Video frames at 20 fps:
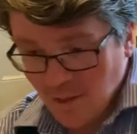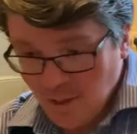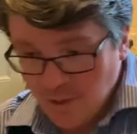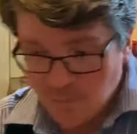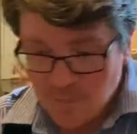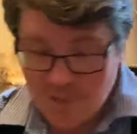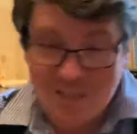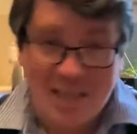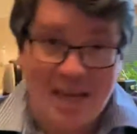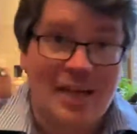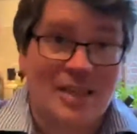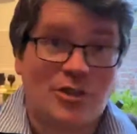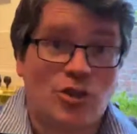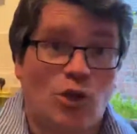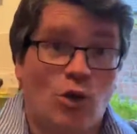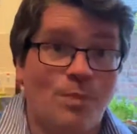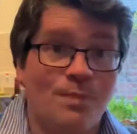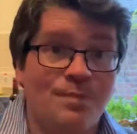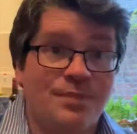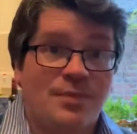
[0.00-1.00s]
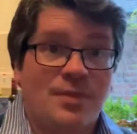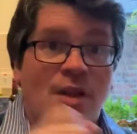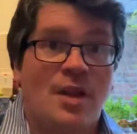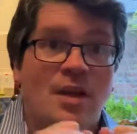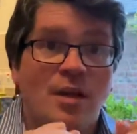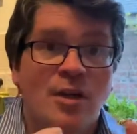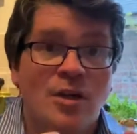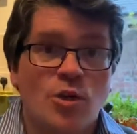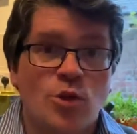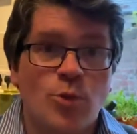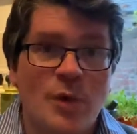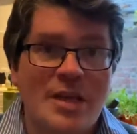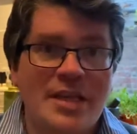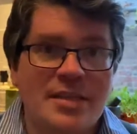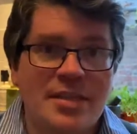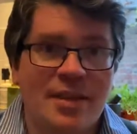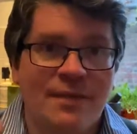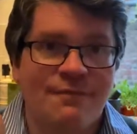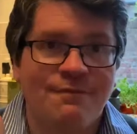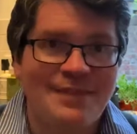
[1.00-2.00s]
Moscato.
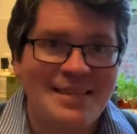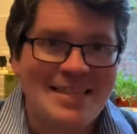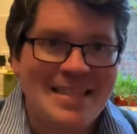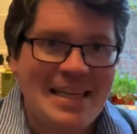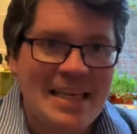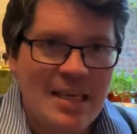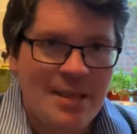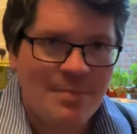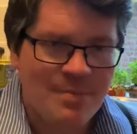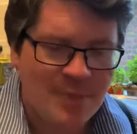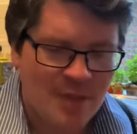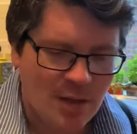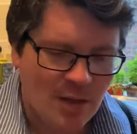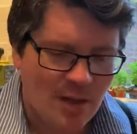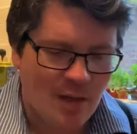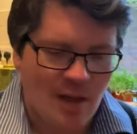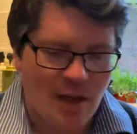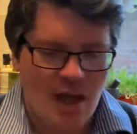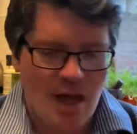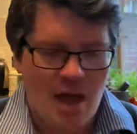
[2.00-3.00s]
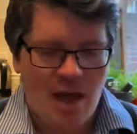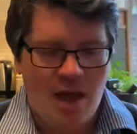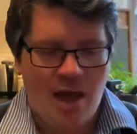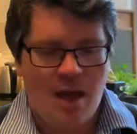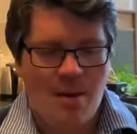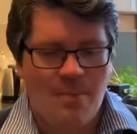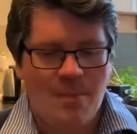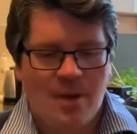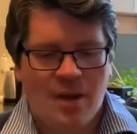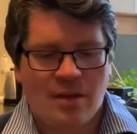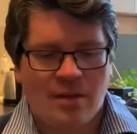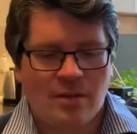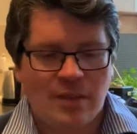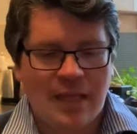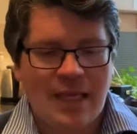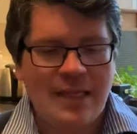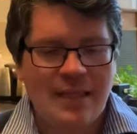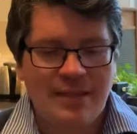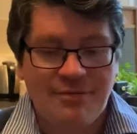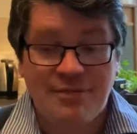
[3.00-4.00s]
Sweet, fizzy,
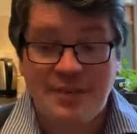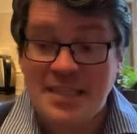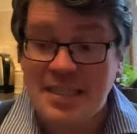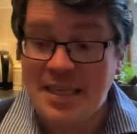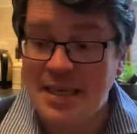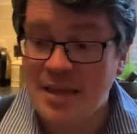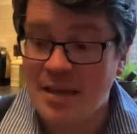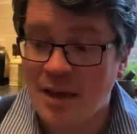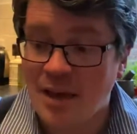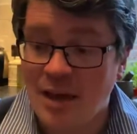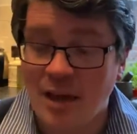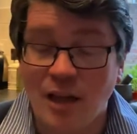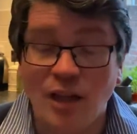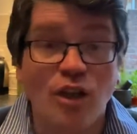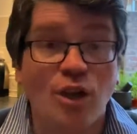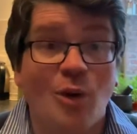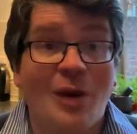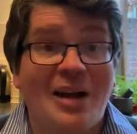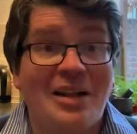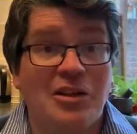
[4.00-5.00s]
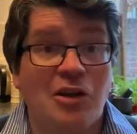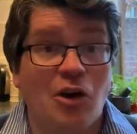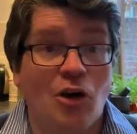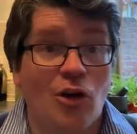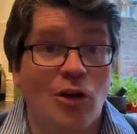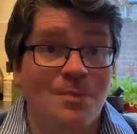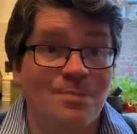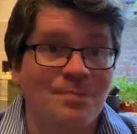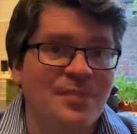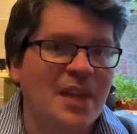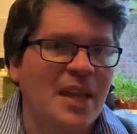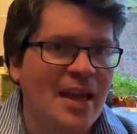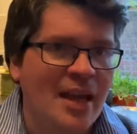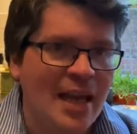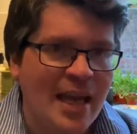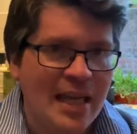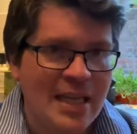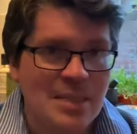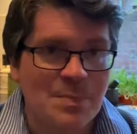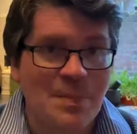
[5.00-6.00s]
lightly fizzy, low alcohol.
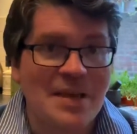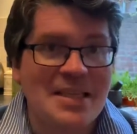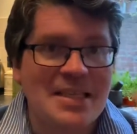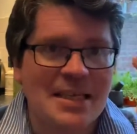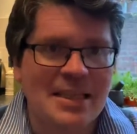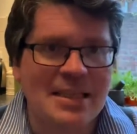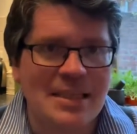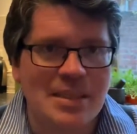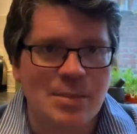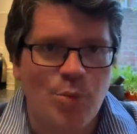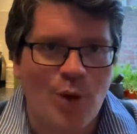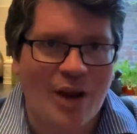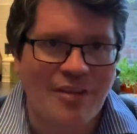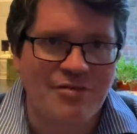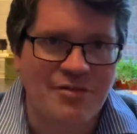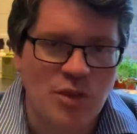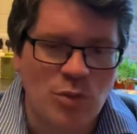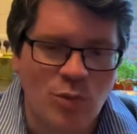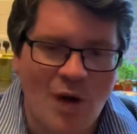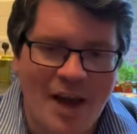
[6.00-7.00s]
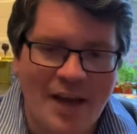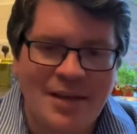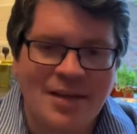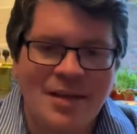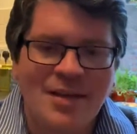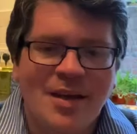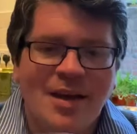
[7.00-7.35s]
It's basically breakfast wine.